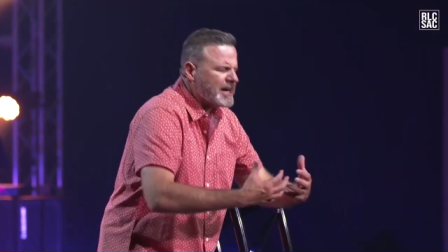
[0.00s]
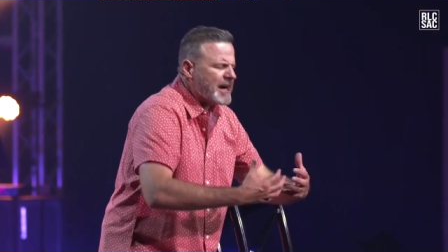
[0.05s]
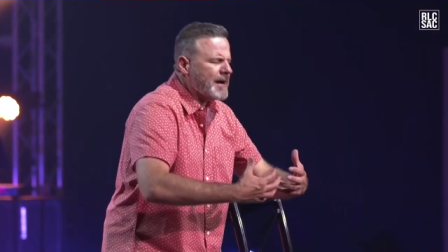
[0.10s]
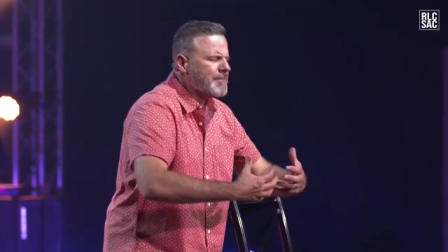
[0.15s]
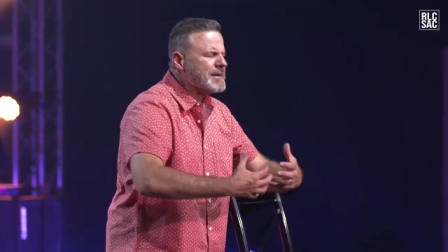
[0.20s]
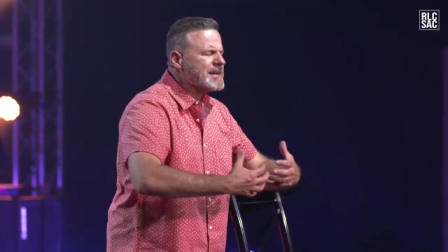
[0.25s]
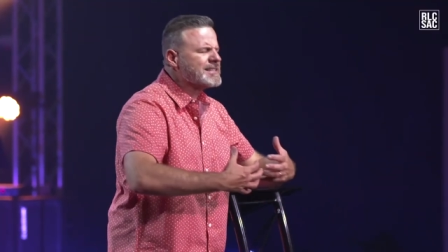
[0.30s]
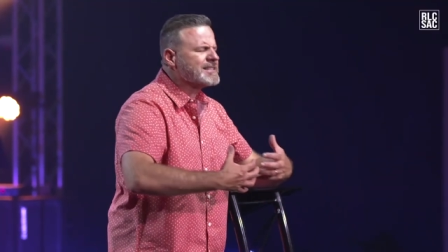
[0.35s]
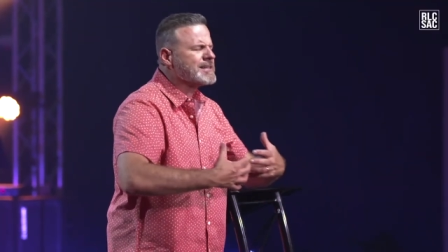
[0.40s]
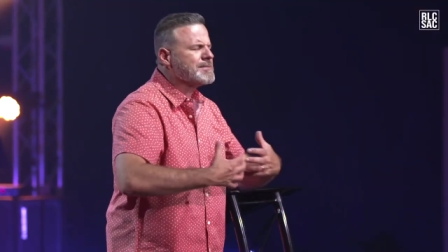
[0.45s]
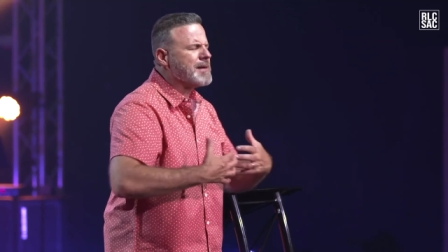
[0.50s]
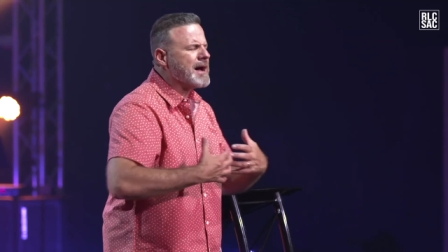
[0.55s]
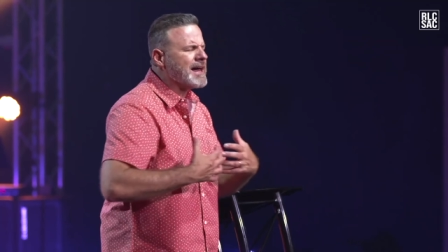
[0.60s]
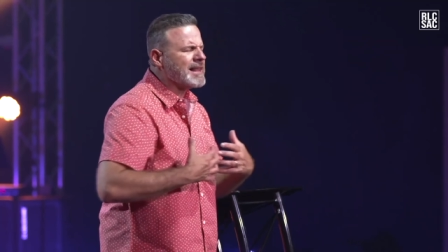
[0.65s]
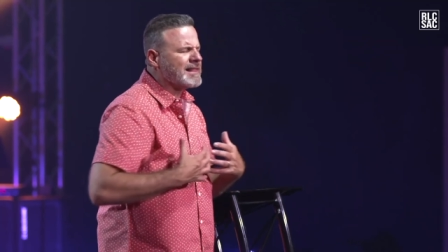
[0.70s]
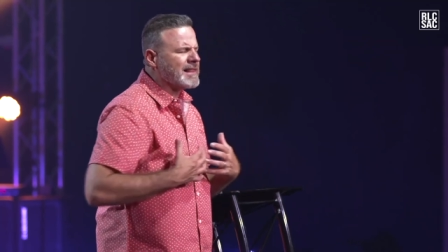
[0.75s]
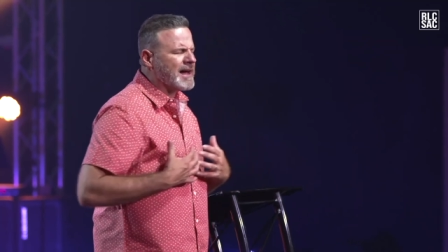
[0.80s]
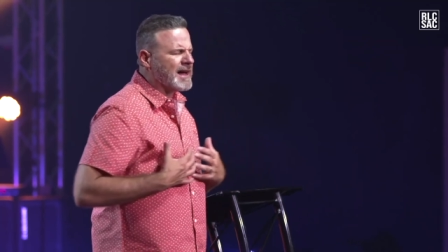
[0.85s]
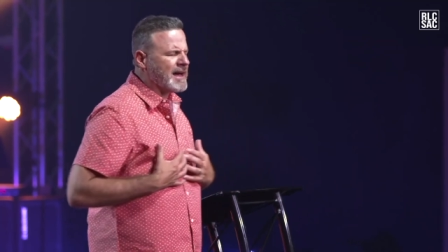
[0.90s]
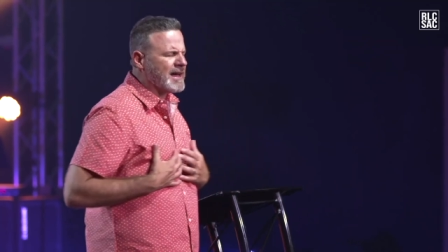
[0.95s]
come into
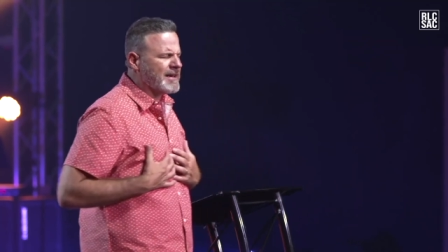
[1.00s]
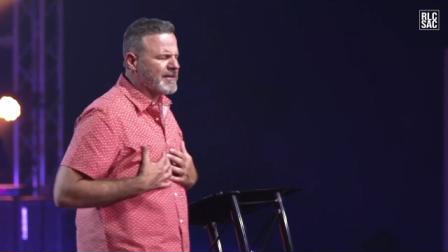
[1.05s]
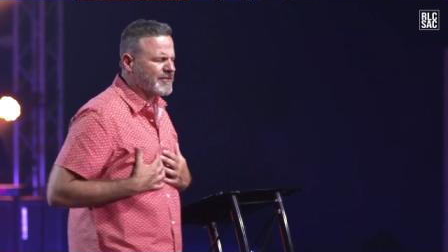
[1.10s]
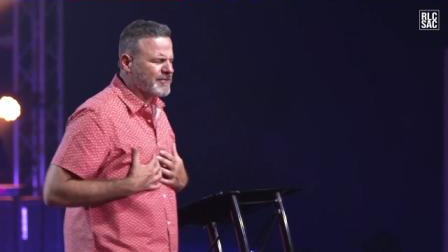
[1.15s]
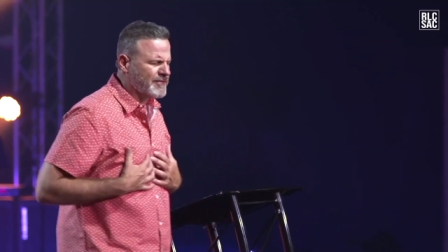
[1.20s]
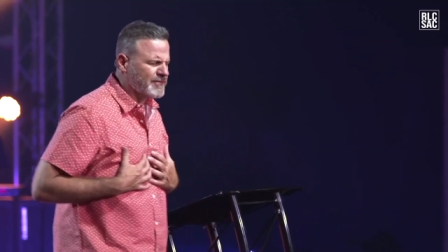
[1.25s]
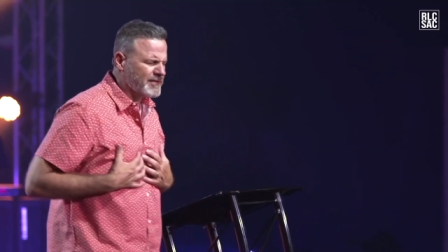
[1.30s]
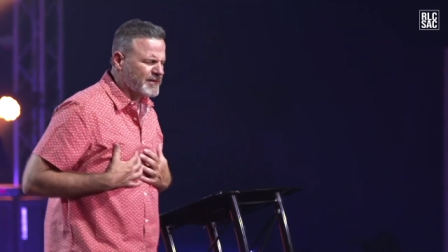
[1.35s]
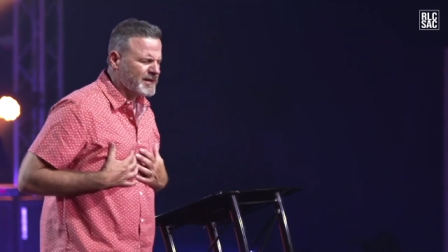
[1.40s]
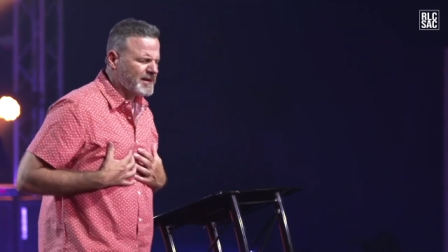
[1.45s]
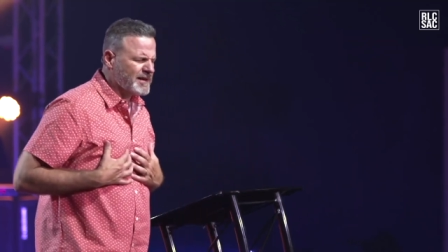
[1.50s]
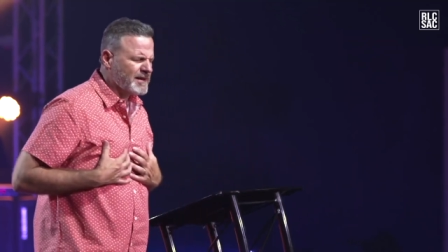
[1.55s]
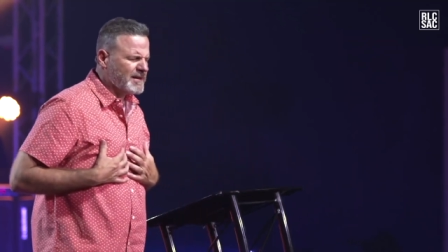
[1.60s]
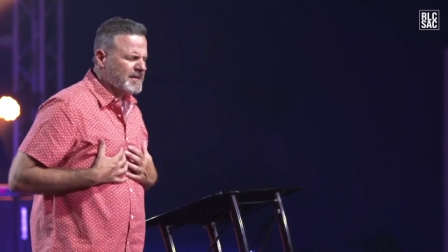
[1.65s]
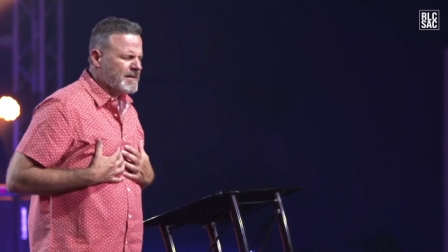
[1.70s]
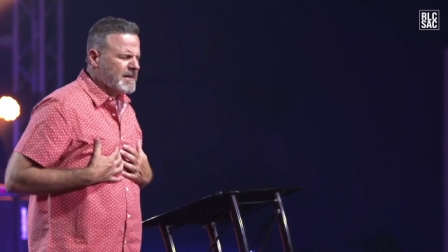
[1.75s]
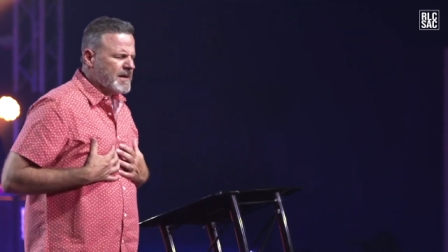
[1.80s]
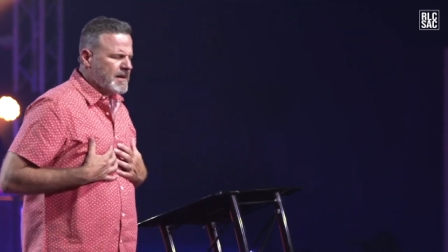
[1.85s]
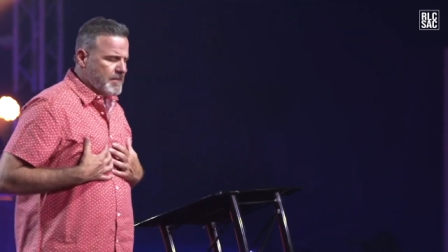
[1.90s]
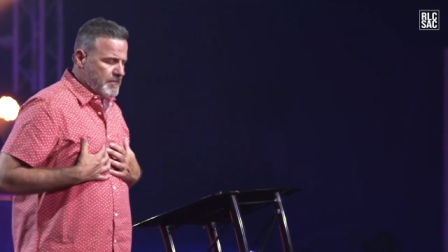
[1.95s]
my life.
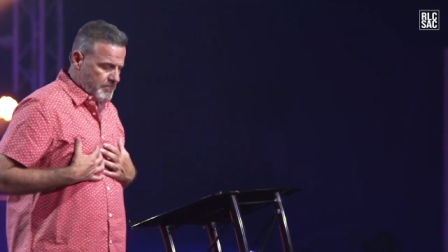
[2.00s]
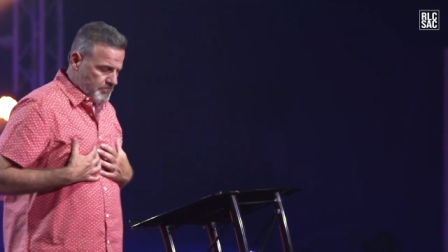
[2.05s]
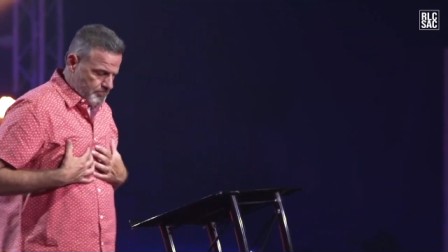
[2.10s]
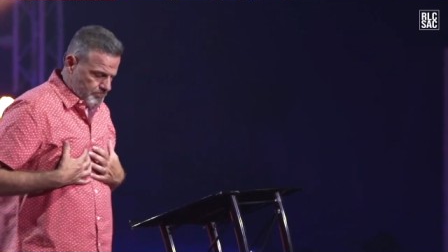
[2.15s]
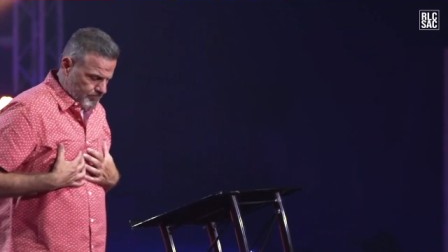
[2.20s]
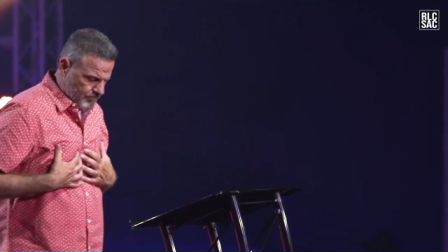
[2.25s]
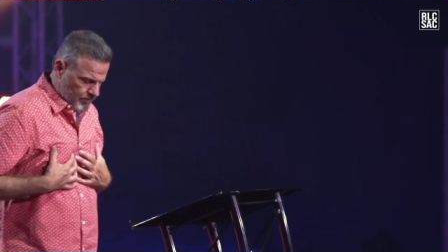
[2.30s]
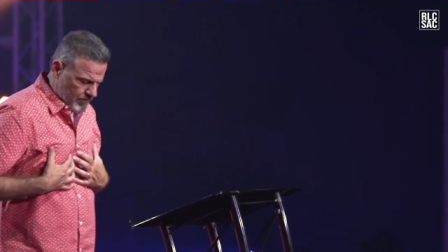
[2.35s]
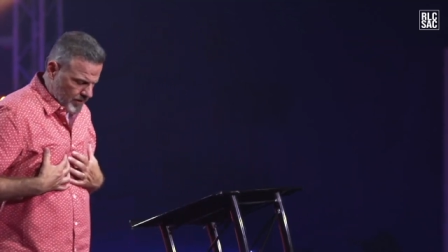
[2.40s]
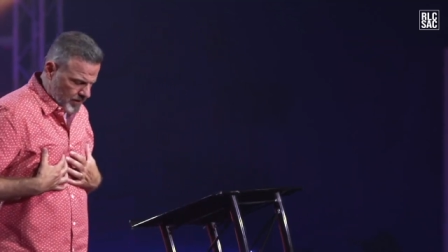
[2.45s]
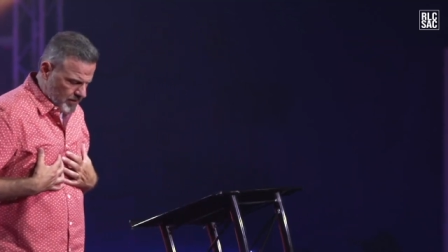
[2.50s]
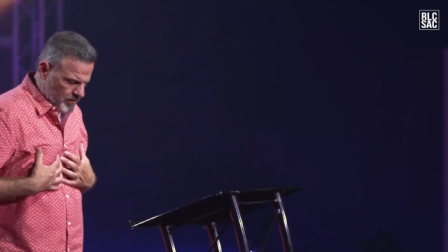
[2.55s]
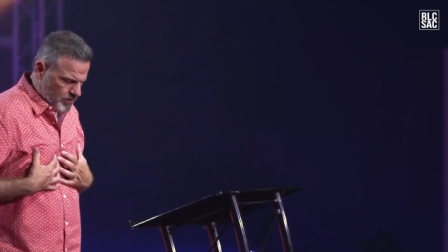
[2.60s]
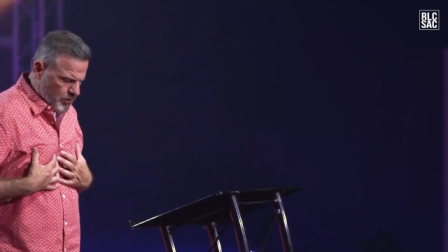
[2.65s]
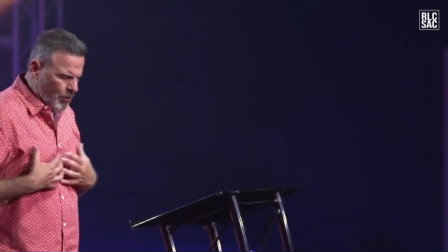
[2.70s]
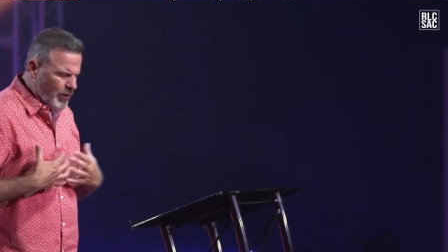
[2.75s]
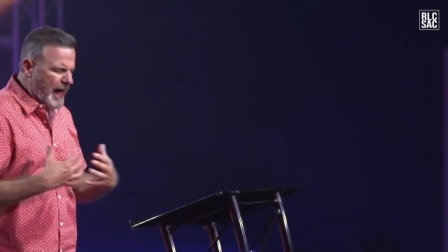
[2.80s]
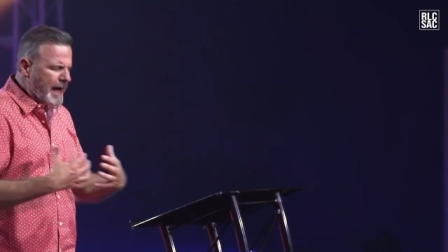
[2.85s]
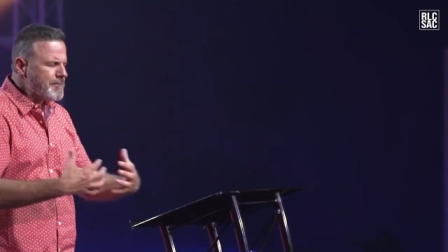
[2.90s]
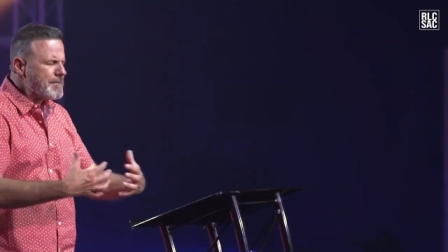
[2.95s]

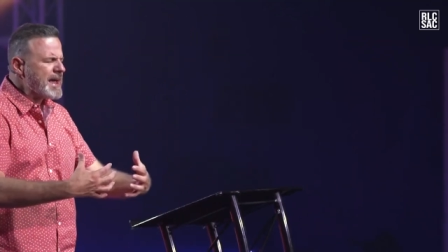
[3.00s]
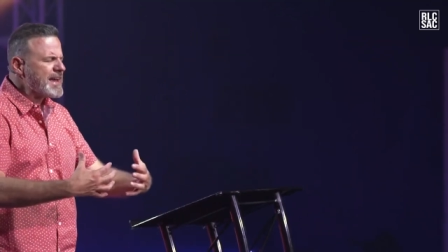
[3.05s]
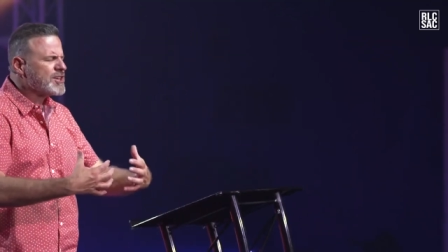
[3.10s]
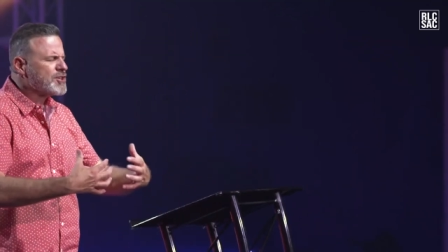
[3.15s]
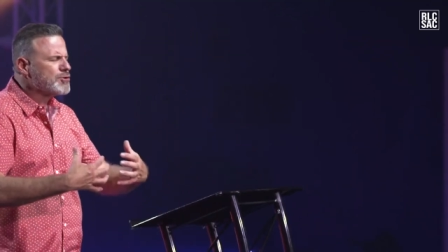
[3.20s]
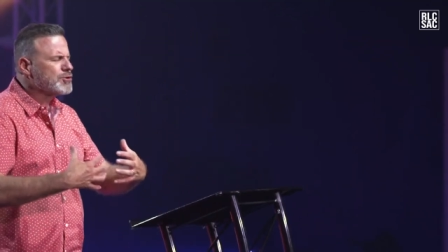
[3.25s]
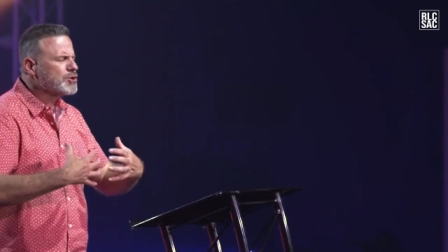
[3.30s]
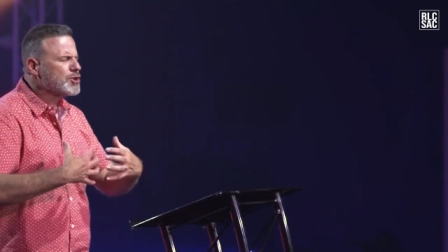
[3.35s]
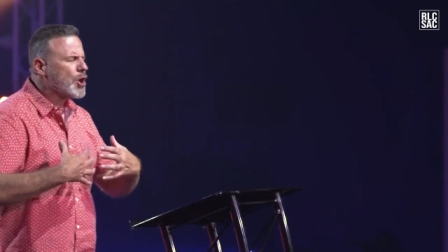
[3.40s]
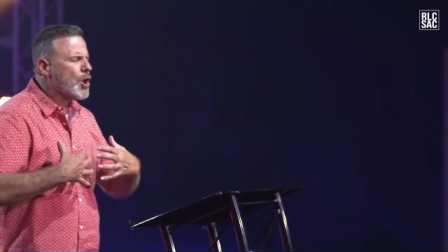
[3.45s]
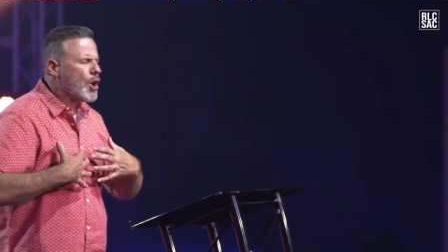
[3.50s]
Lord, I make you